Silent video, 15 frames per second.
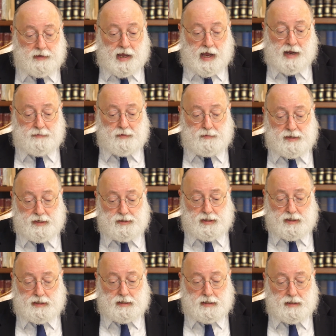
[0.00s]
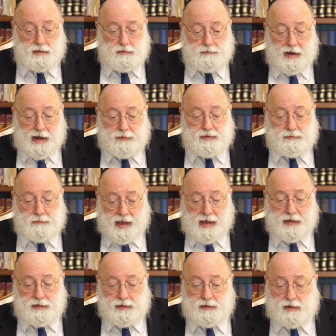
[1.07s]
I am a religious married
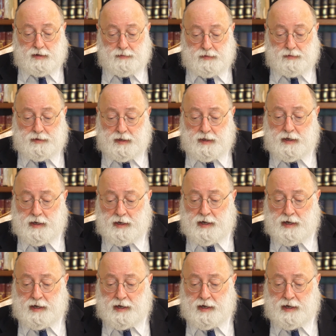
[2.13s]
man in the community,